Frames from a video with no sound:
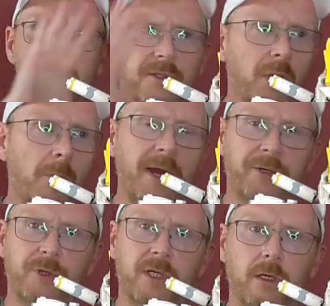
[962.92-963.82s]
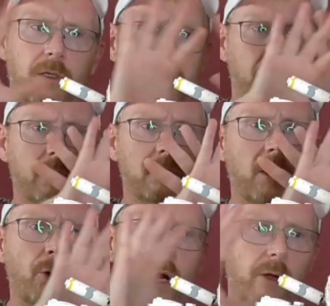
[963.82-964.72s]
symmetrical
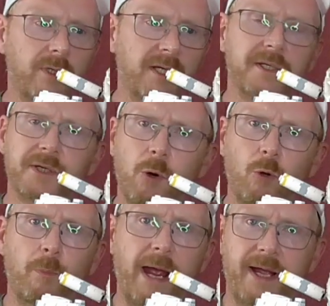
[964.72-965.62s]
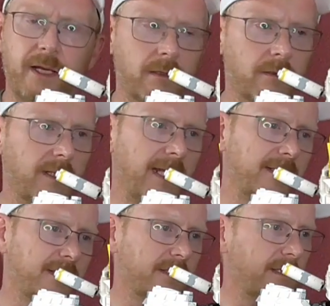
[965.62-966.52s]
around his whole back.
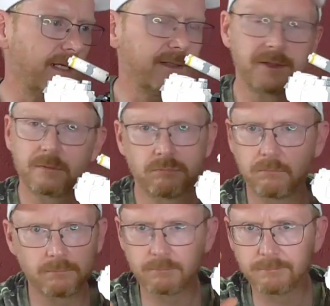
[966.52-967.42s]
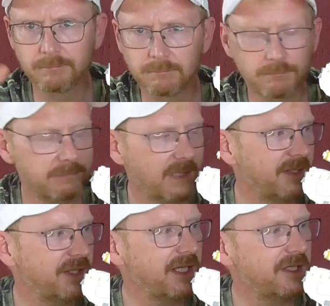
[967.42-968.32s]
That's
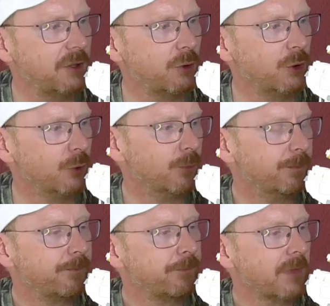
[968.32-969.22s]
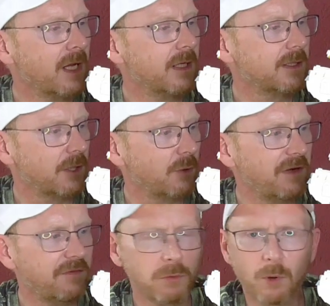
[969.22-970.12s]
easy to do. So
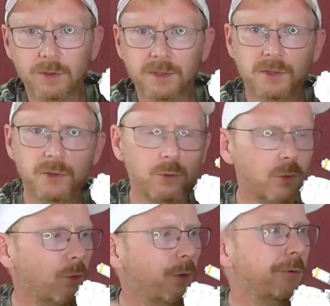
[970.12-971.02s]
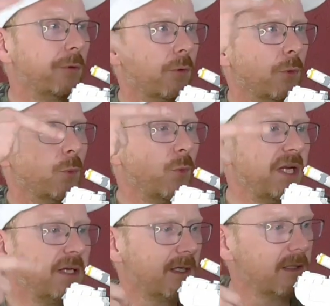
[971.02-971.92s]
if you want to
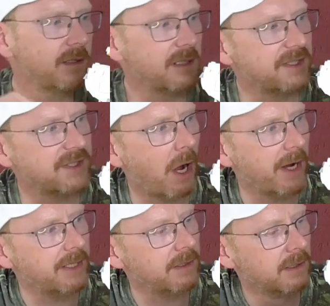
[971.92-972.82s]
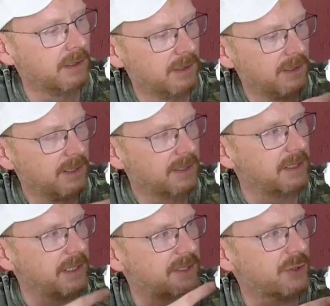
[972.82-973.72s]
redesign
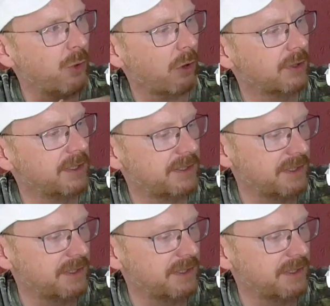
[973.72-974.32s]
these rockets,